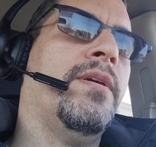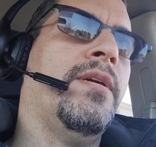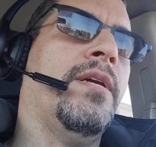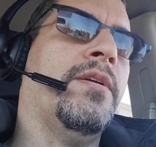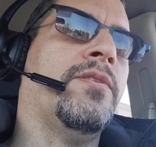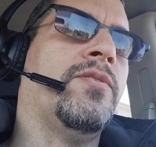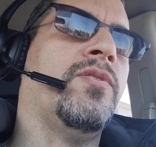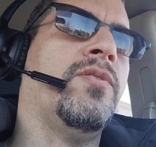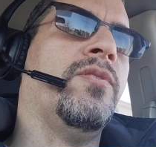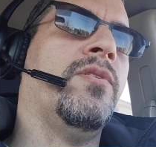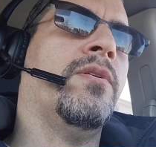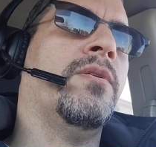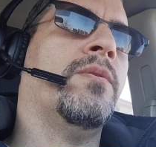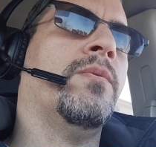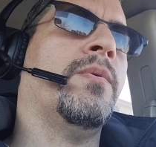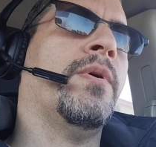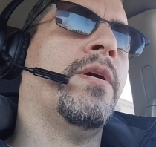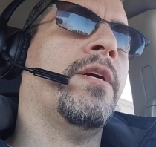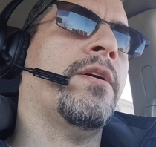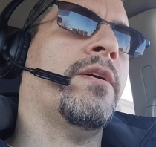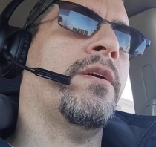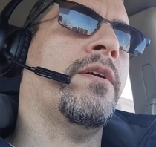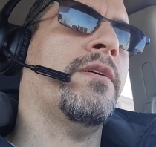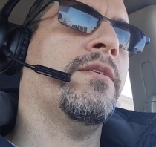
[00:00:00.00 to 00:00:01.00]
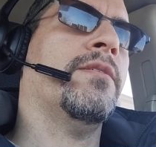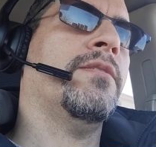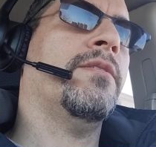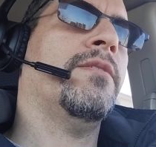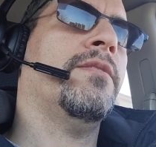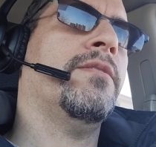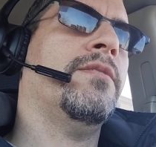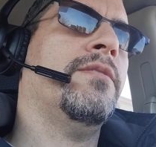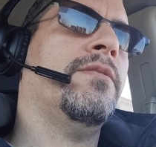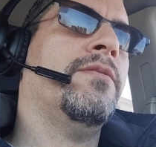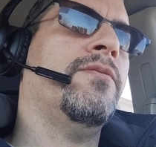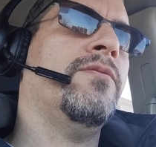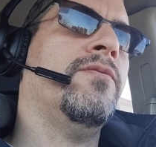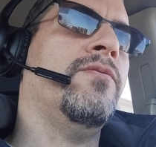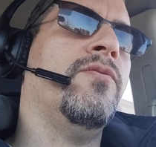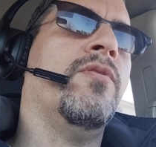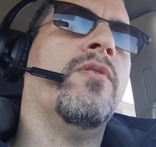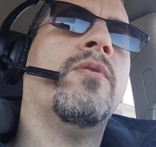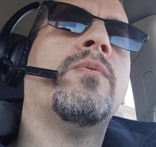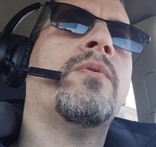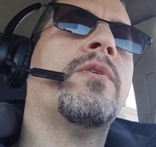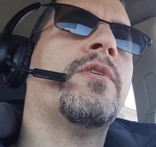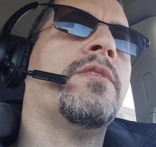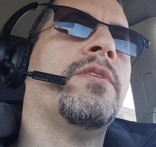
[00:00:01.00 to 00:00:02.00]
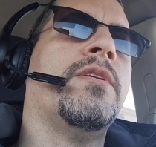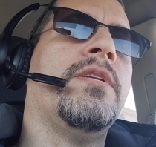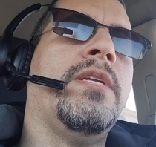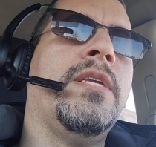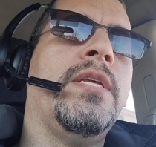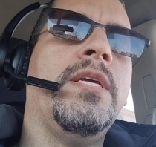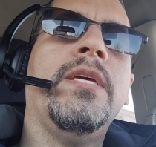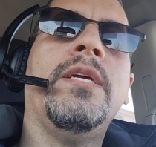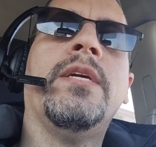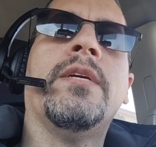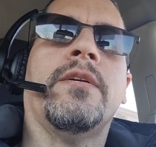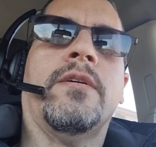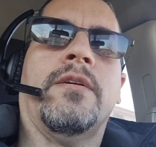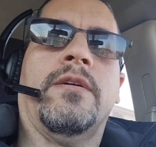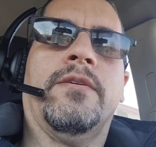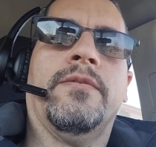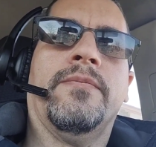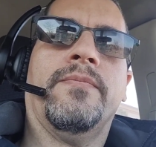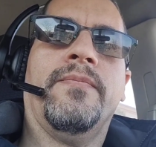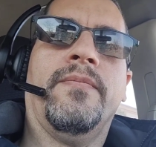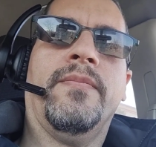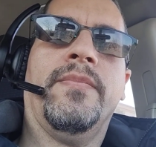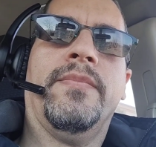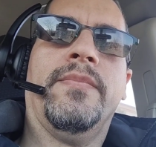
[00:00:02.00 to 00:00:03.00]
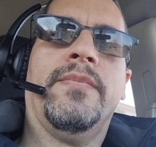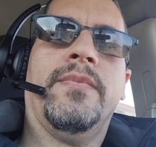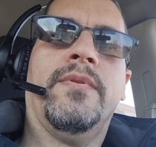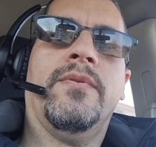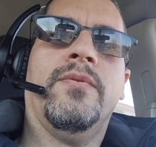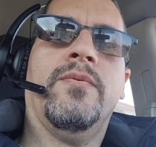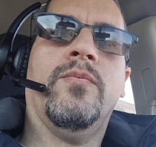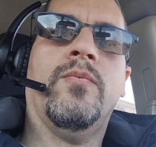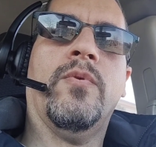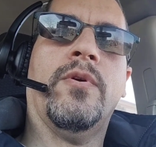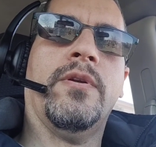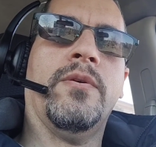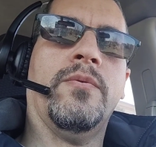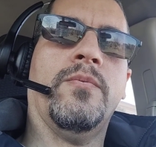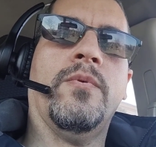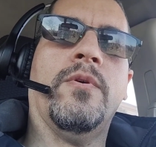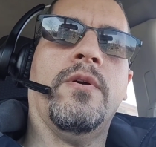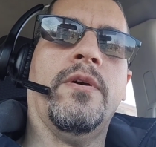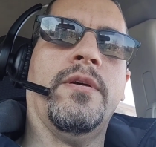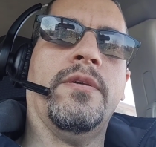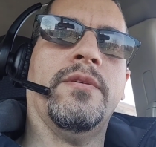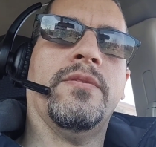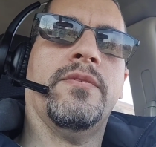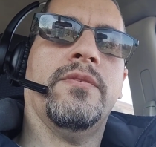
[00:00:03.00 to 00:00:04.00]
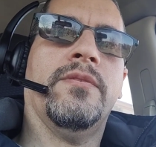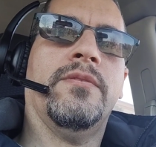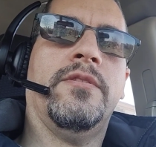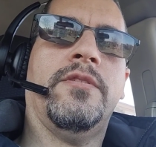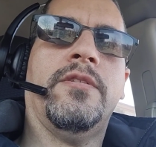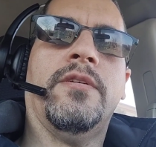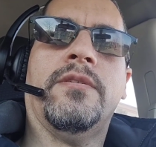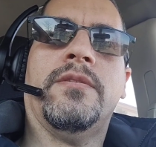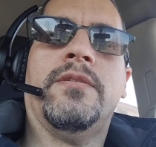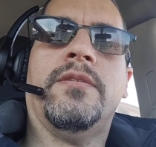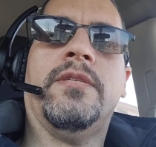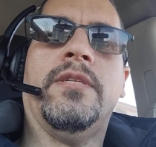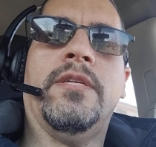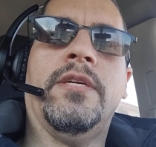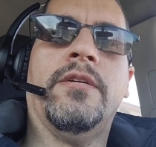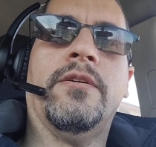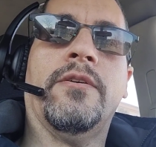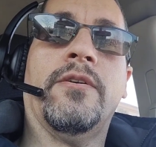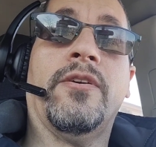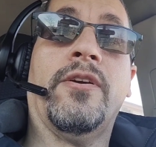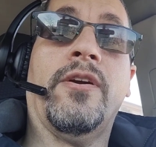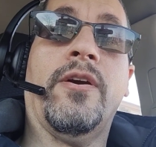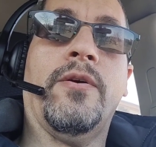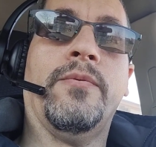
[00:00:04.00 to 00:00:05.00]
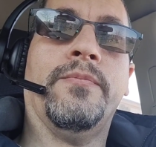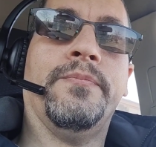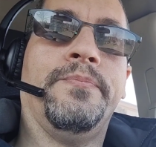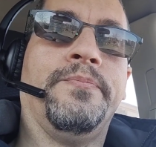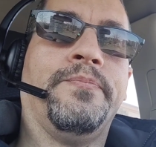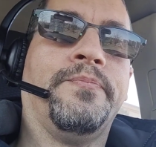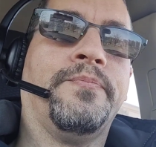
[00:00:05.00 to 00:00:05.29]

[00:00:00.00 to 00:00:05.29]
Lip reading: it's nowhere near what it was just a year ago.